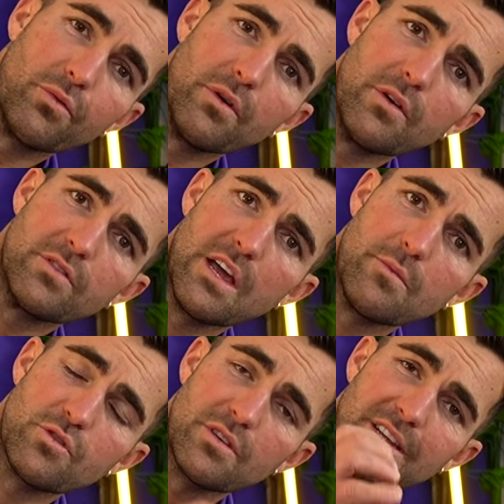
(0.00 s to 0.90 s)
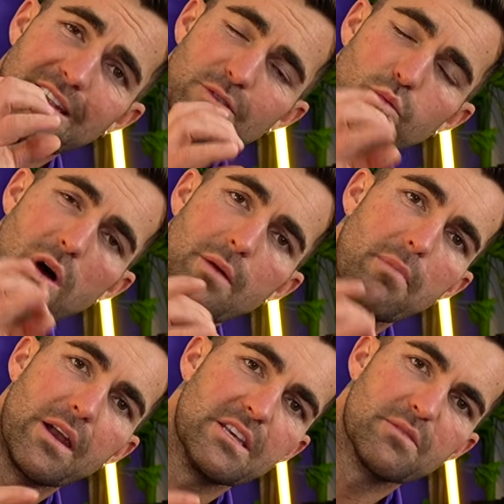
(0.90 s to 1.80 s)
three of those hamstrings in this one
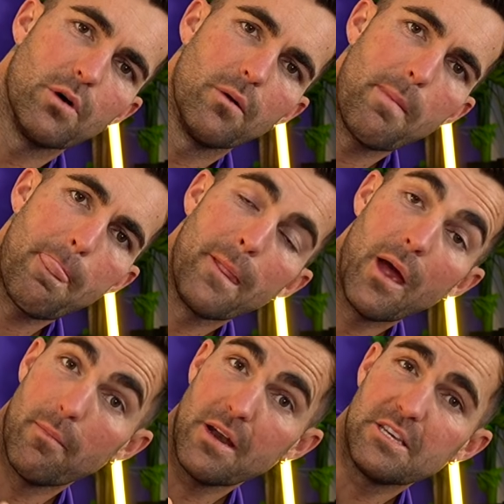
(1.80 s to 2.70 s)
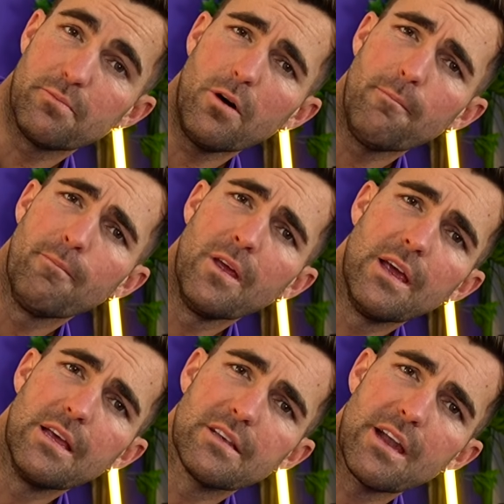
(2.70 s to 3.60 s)
money spot. A money spot
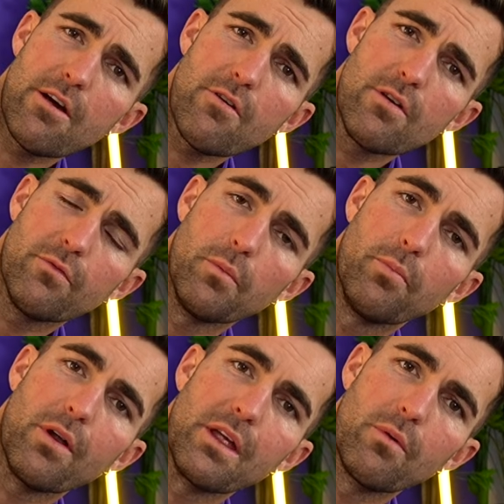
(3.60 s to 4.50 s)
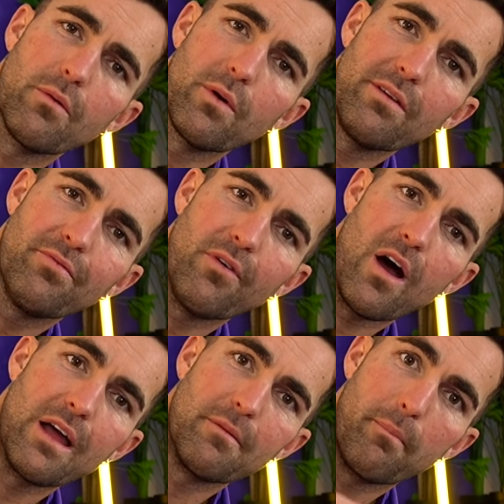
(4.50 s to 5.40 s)
is an area of the body where we
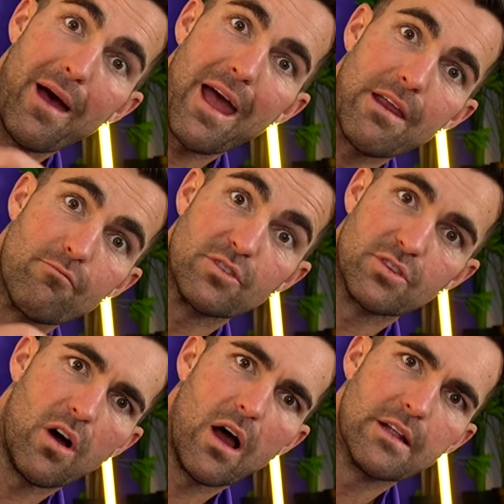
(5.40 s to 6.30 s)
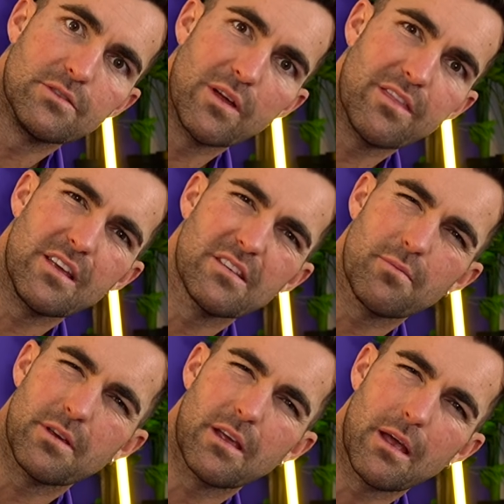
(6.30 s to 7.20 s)
find pain resides, where things are
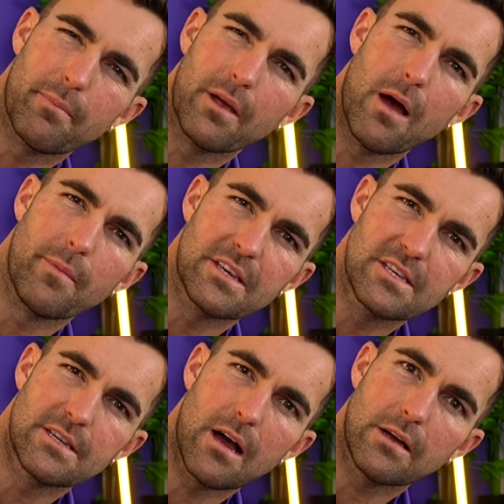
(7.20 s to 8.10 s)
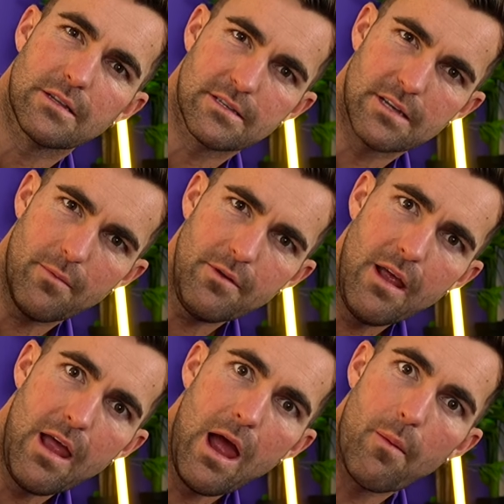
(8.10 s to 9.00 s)
becoming stuck and stubborn,
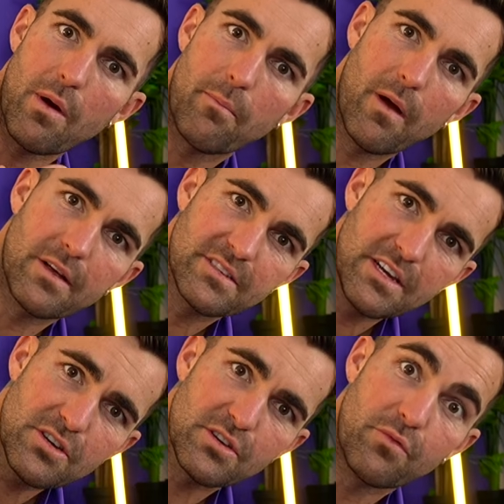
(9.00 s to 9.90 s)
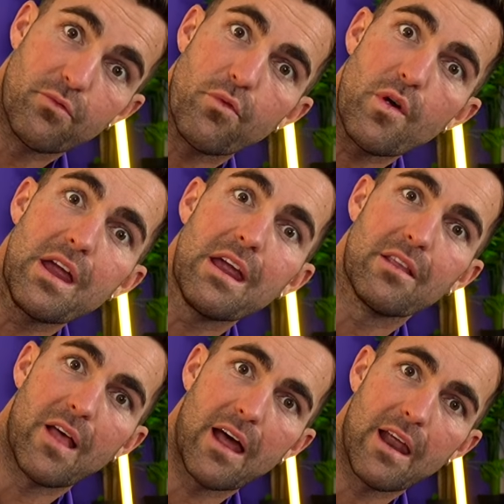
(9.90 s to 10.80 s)
and we're essentially freeing
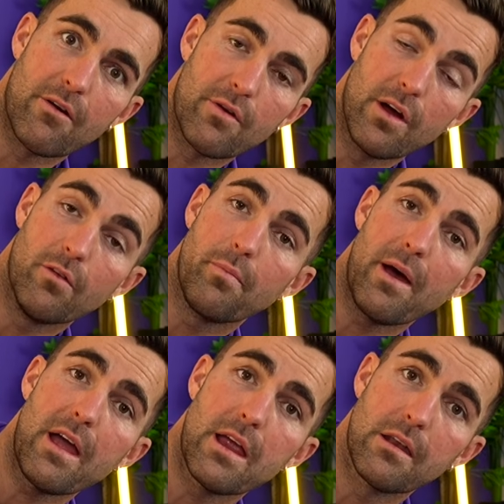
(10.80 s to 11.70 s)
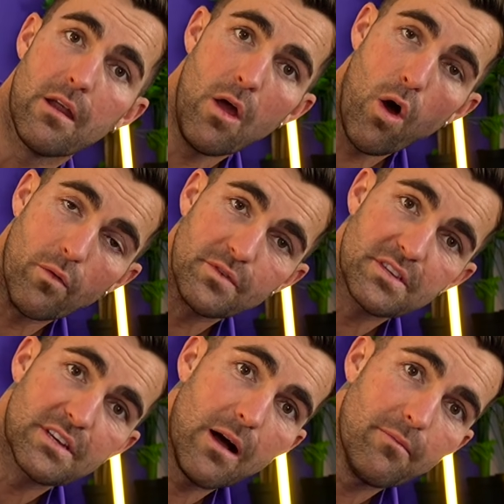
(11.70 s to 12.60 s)
that area of pain, of
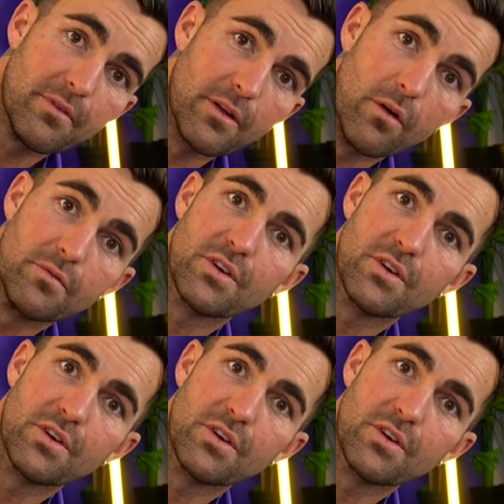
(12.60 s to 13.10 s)
discomfort, of